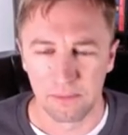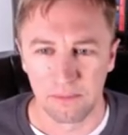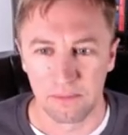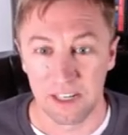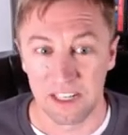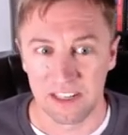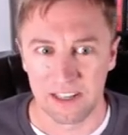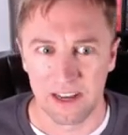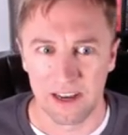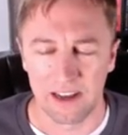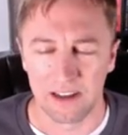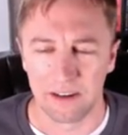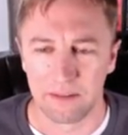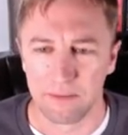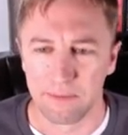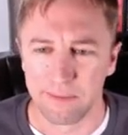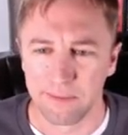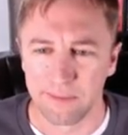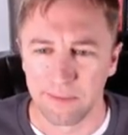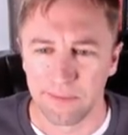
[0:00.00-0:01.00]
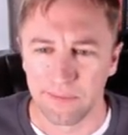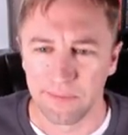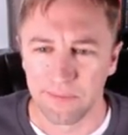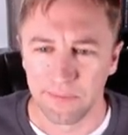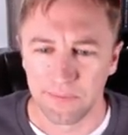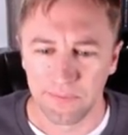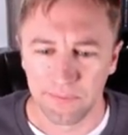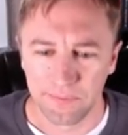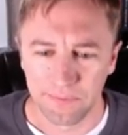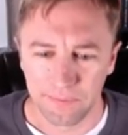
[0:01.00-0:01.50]
like that,
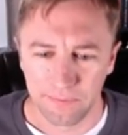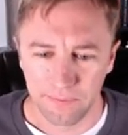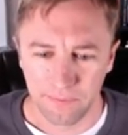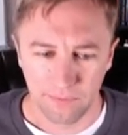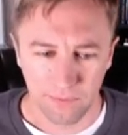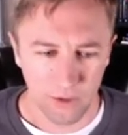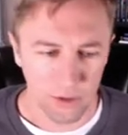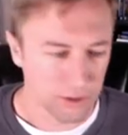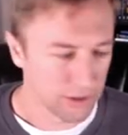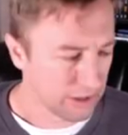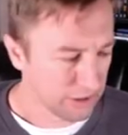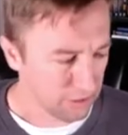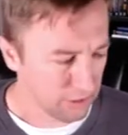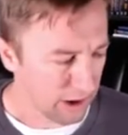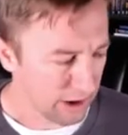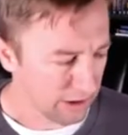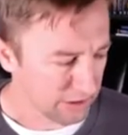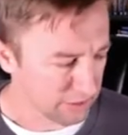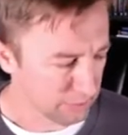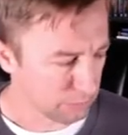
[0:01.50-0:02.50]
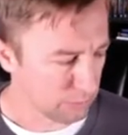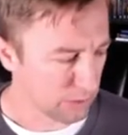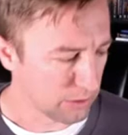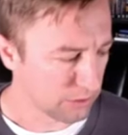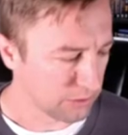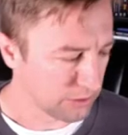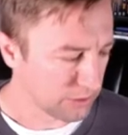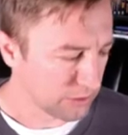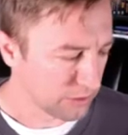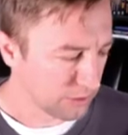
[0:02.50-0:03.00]
or Interactive
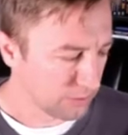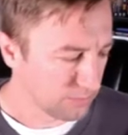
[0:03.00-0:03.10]
Brokers.